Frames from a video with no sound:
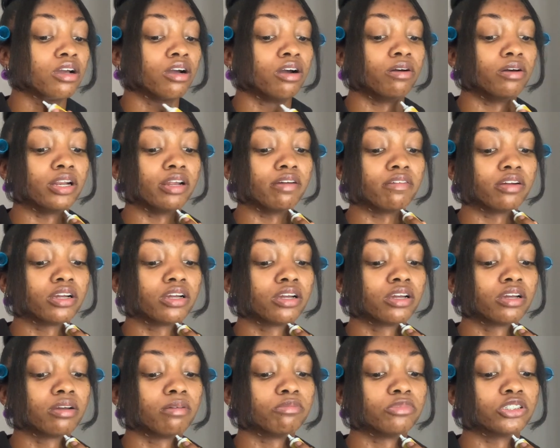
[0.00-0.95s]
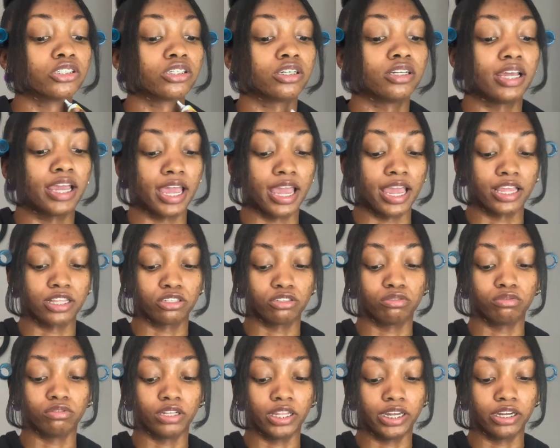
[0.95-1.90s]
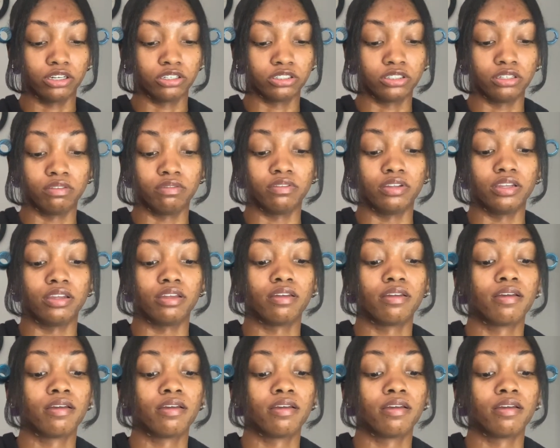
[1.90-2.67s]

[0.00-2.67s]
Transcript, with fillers: Whatever. I'm just going to add two layers of it.